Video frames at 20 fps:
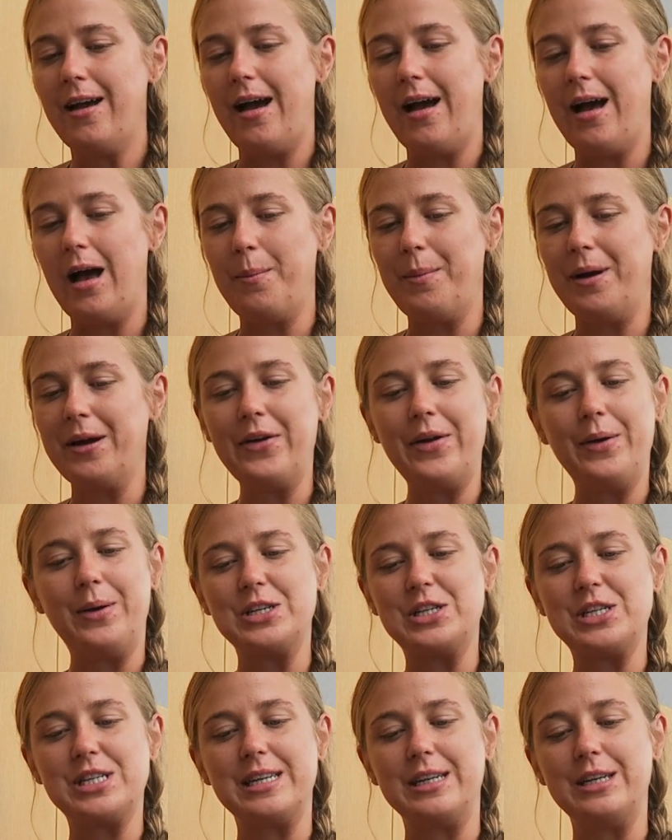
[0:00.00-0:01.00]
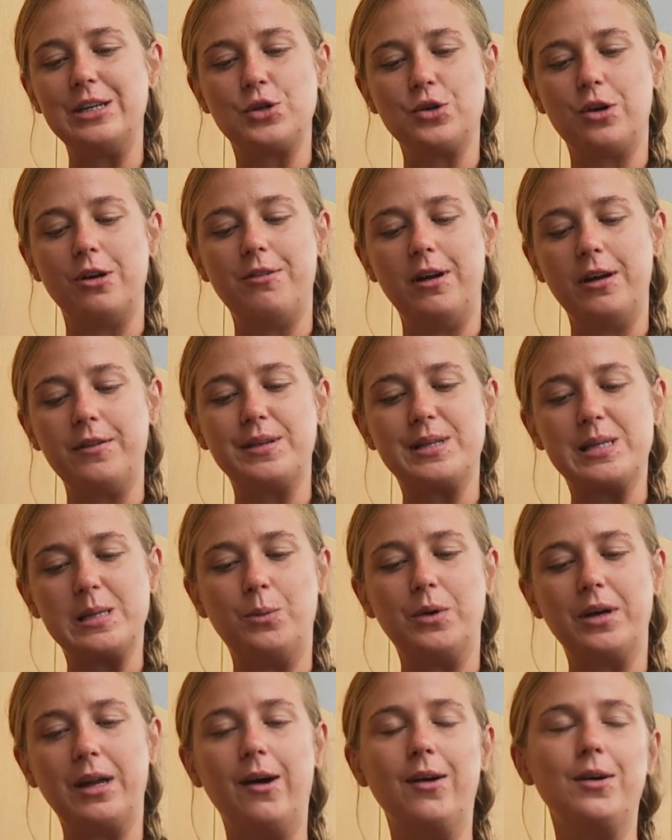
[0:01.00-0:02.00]
I don't know, I just didn't enjoy writing for
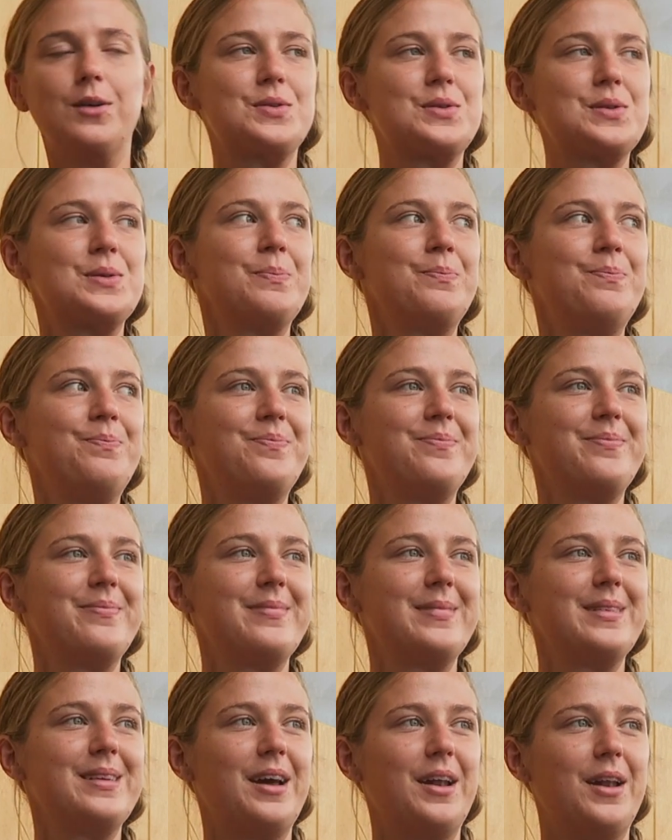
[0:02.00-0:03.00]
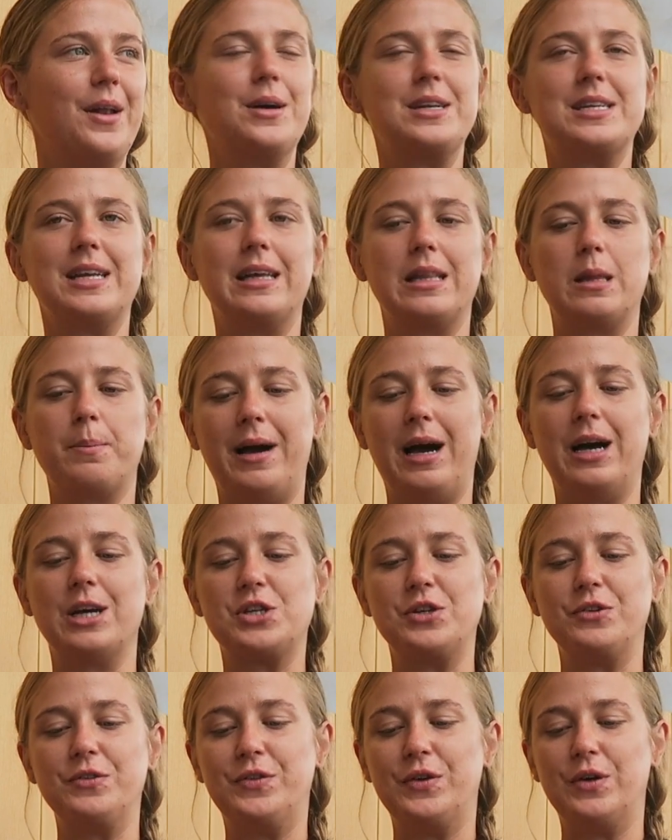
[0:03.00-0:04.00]
someone else. I don't know, I didn't get the
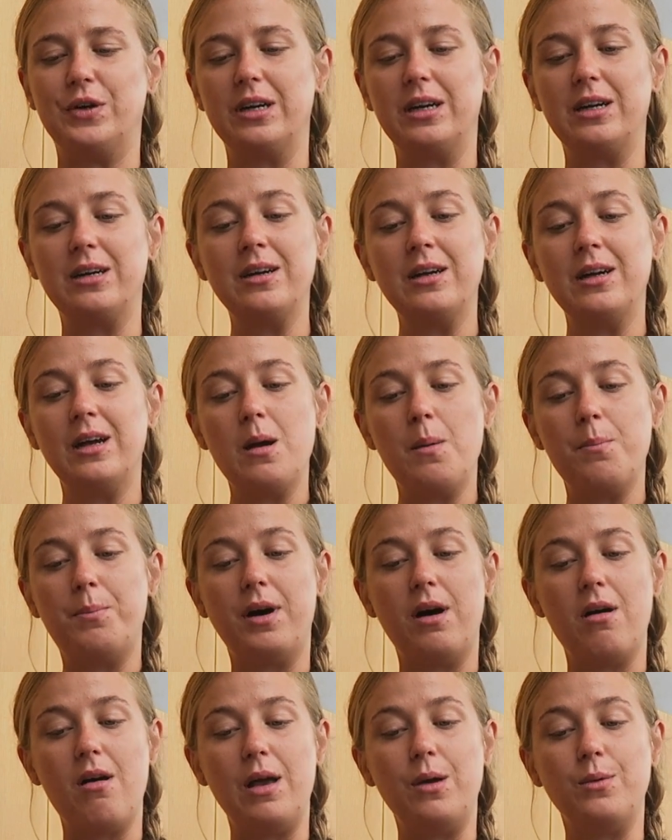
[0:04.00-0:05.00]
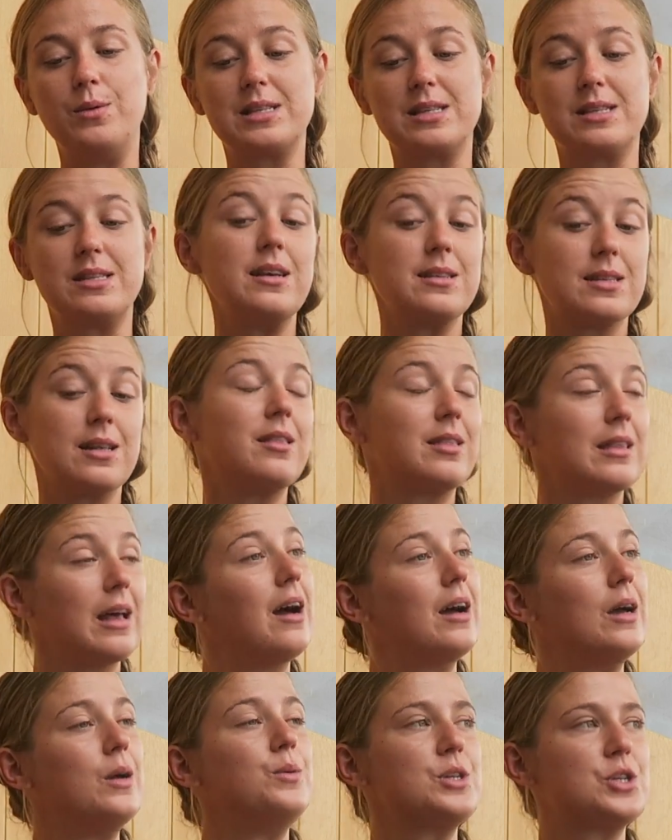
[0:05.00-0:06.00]
passion for it. But it was things like
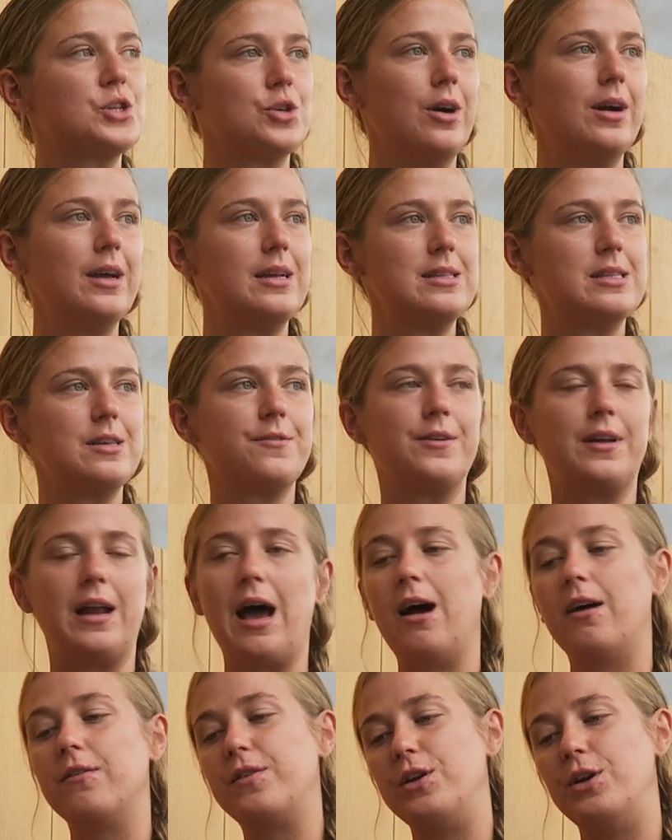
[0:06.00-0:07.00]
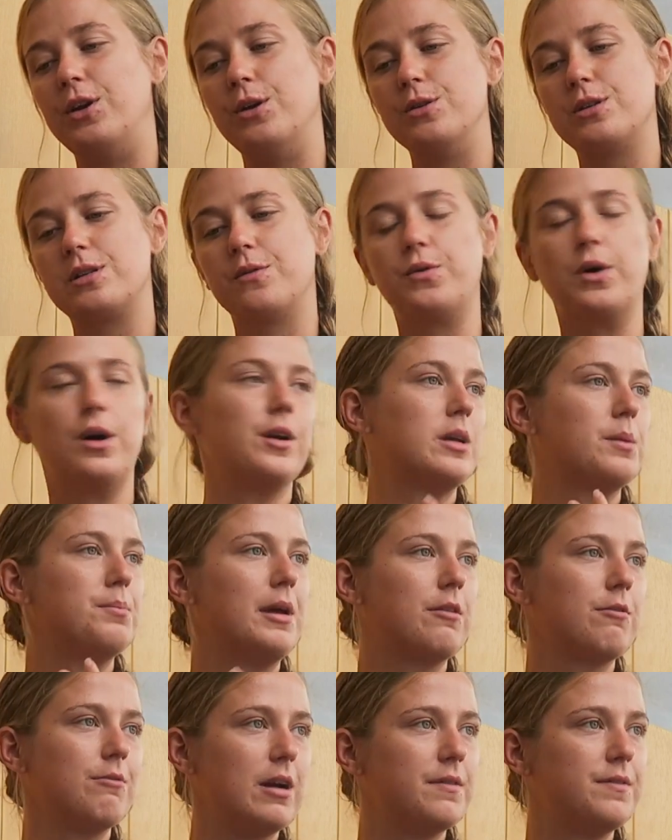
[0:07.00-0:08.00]
that. It was trying different avenues of where I could
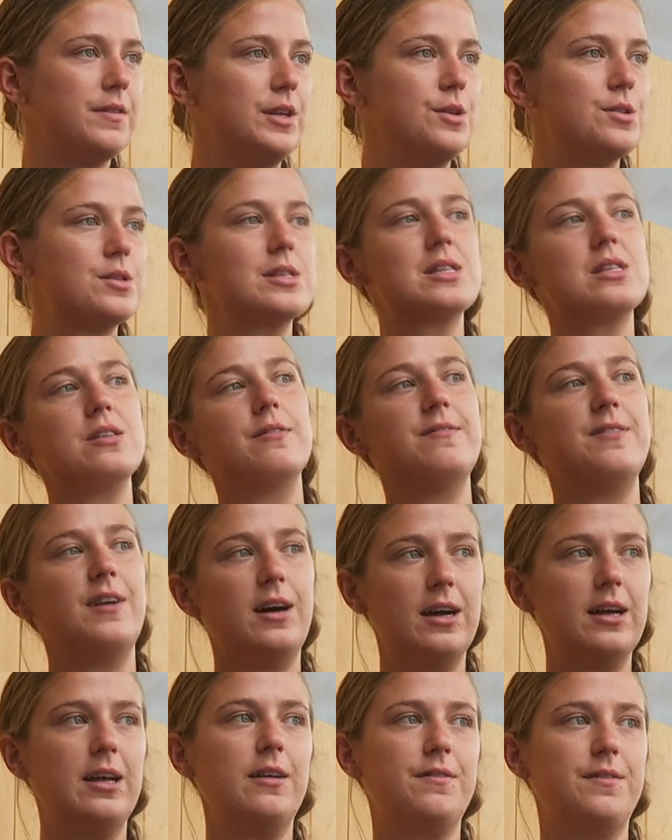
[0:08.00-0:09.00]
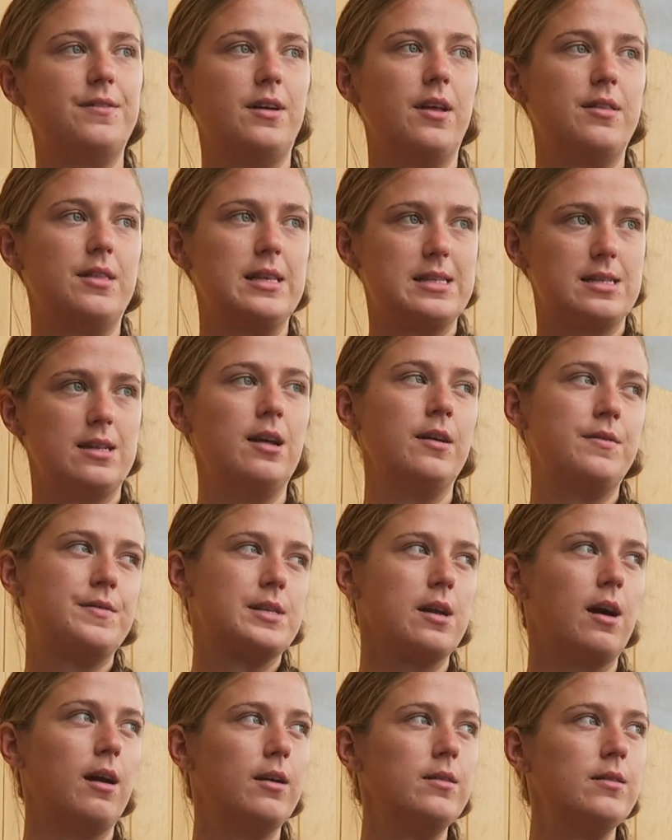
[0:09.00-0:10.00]
make revenue to survive on this
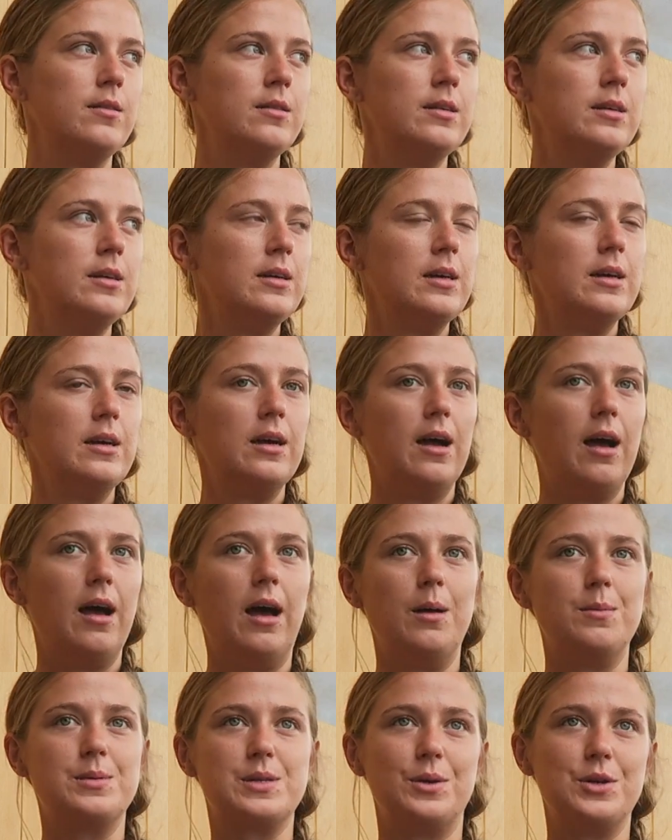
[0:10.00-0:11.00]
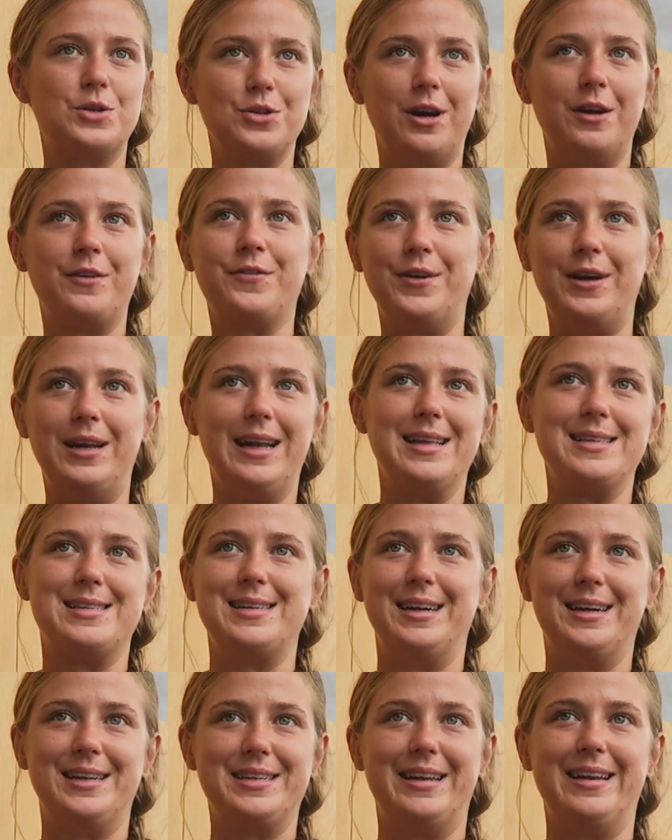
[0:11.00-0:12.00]
lifestyle. So I tried
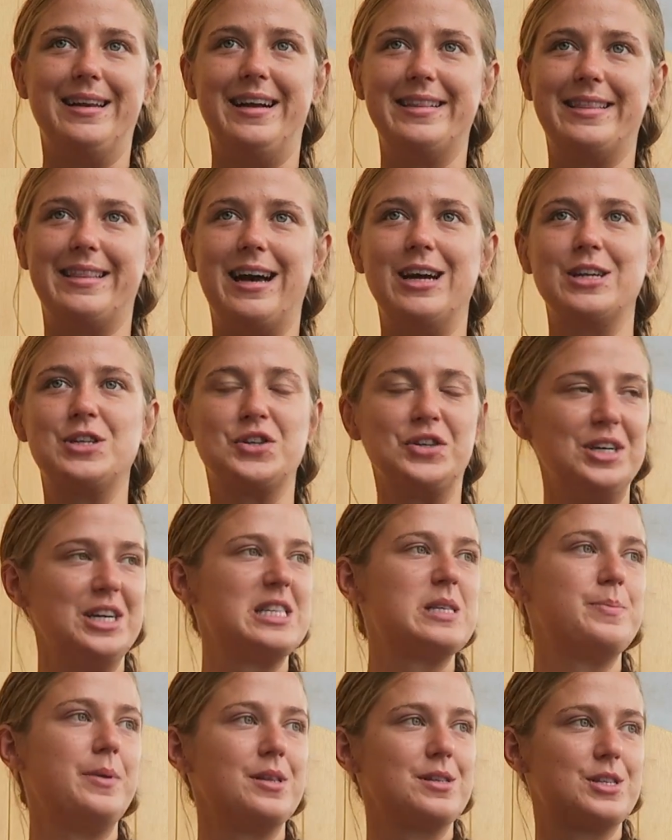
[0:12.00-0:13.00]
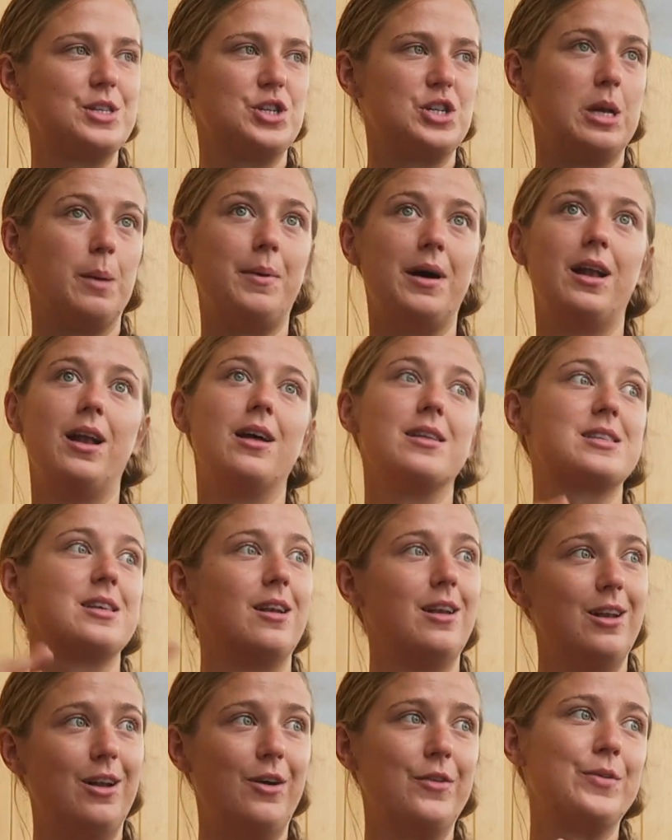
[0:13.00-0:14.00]
freelancing. I didn't like that. I tried sponsorship. I learned
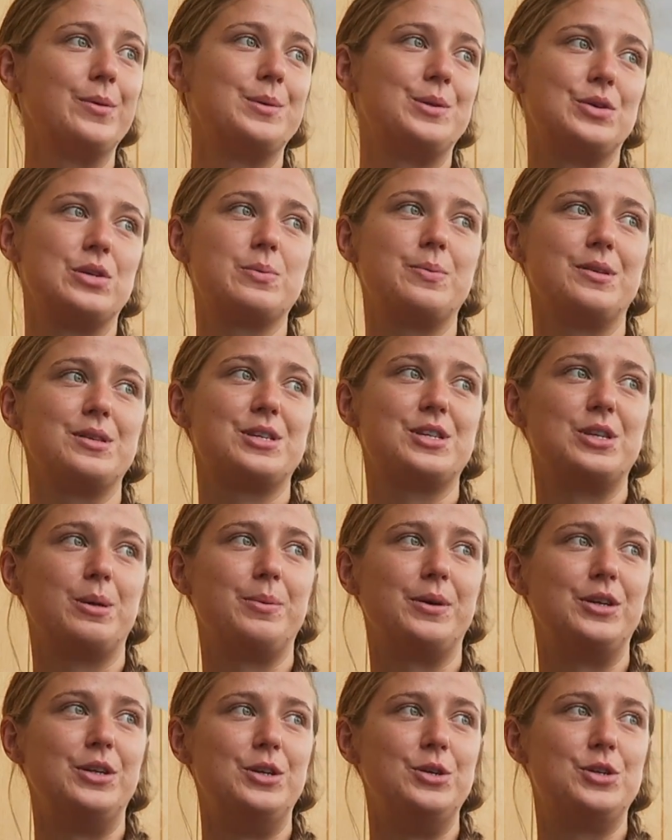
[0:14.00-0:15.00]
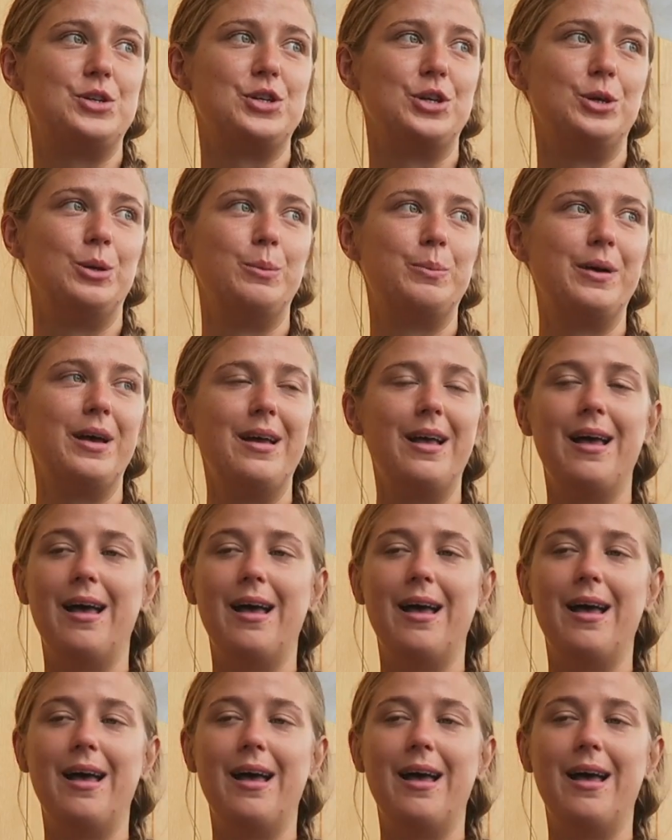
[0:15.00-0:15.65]
a lot from doing sponsorship on YouTube.